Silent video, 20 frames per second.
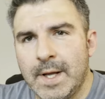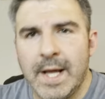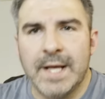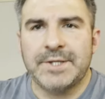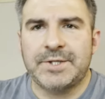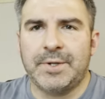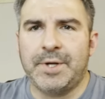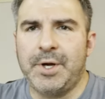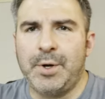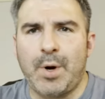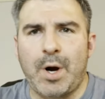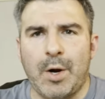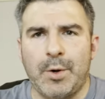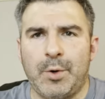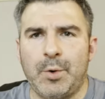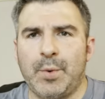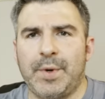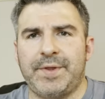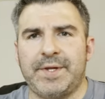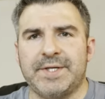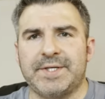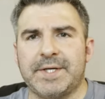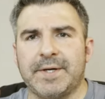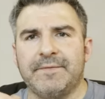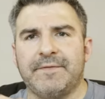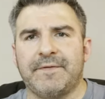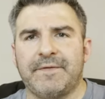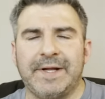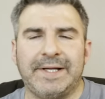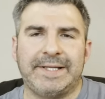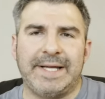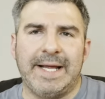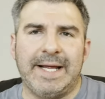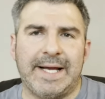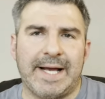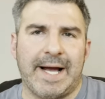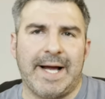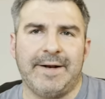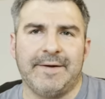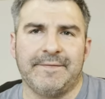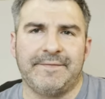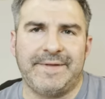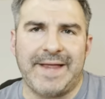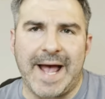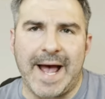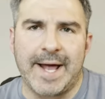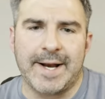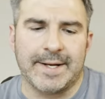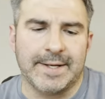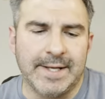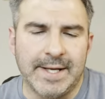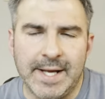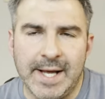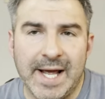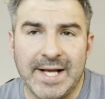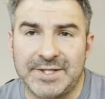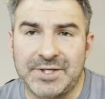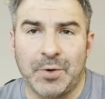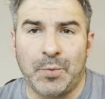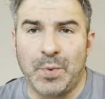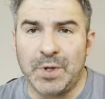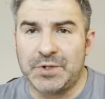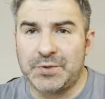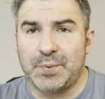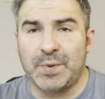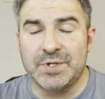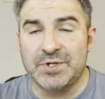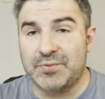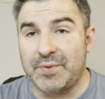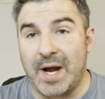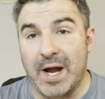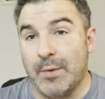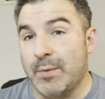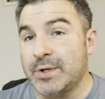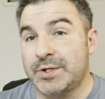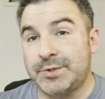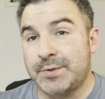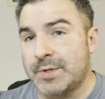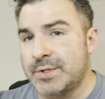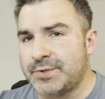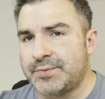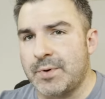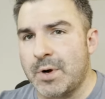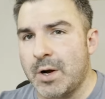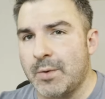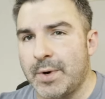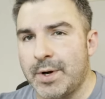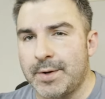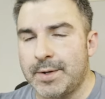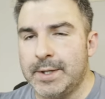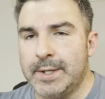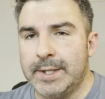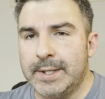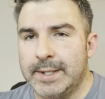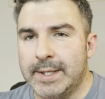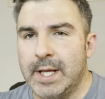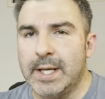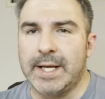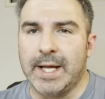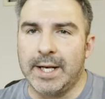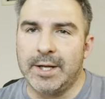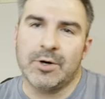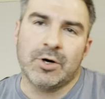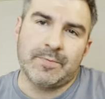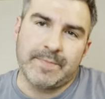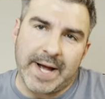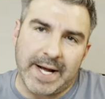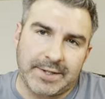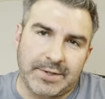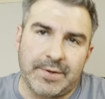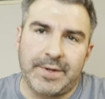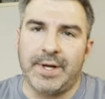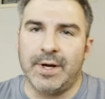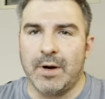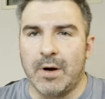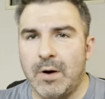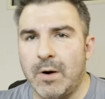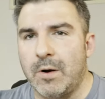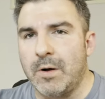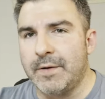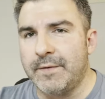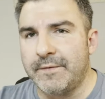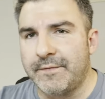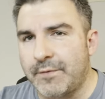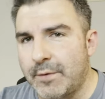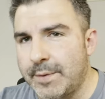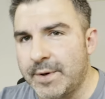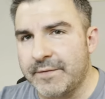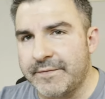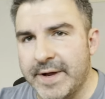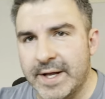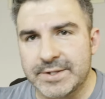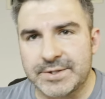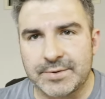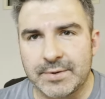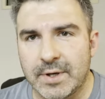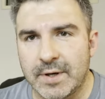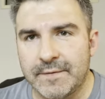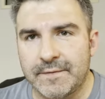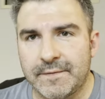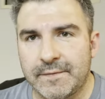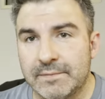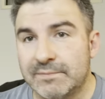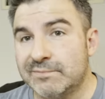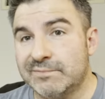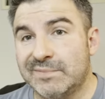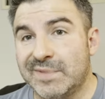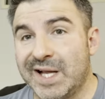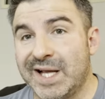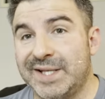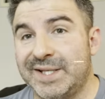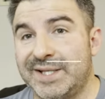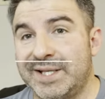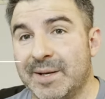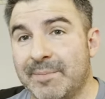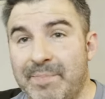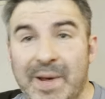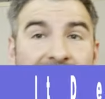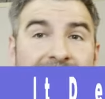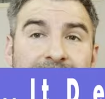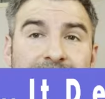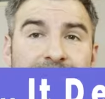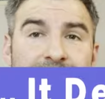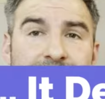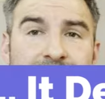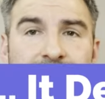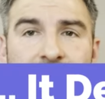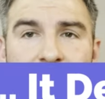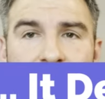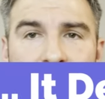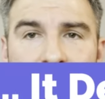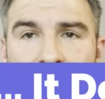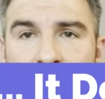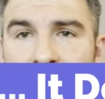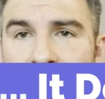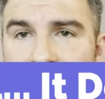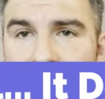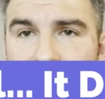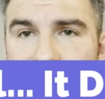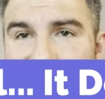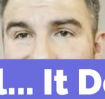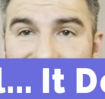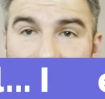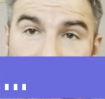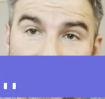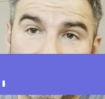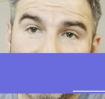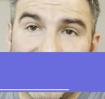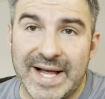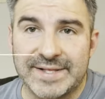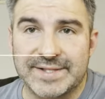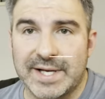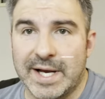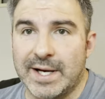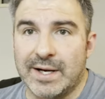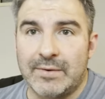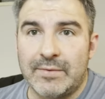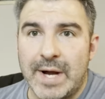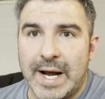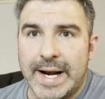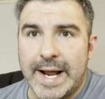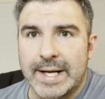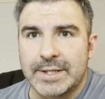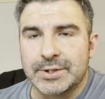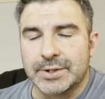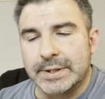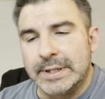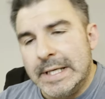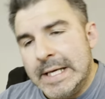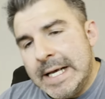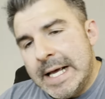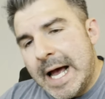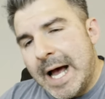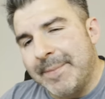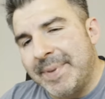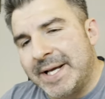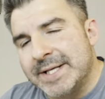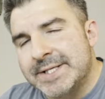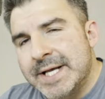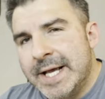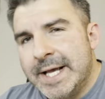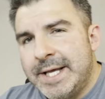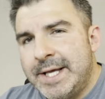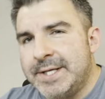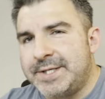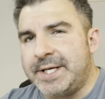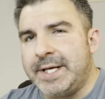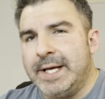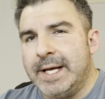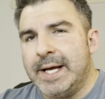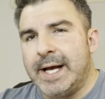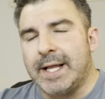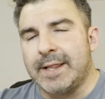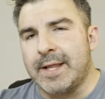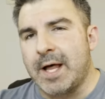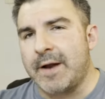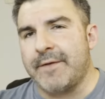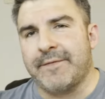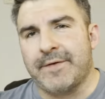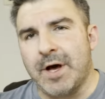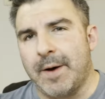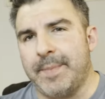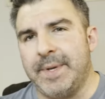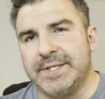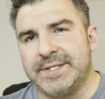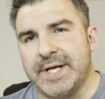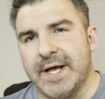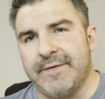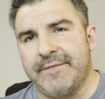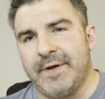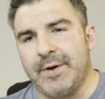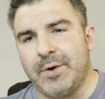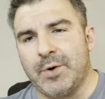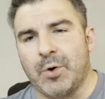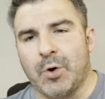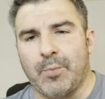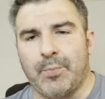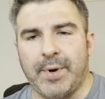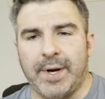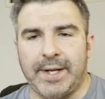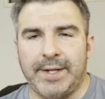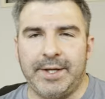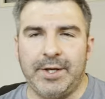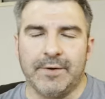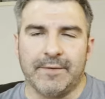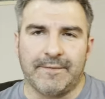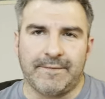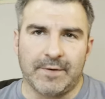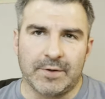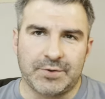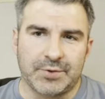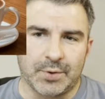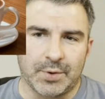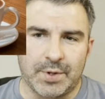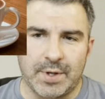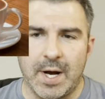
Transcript: And so here you are, you're with these conflicting kind of data. And so which one's right? Which one's wrong? Well, again, going back to the all informative answer of it depends. Again, that's kind of right, actually, uh, because you see, a lot of companies have incorporated, you know, virtual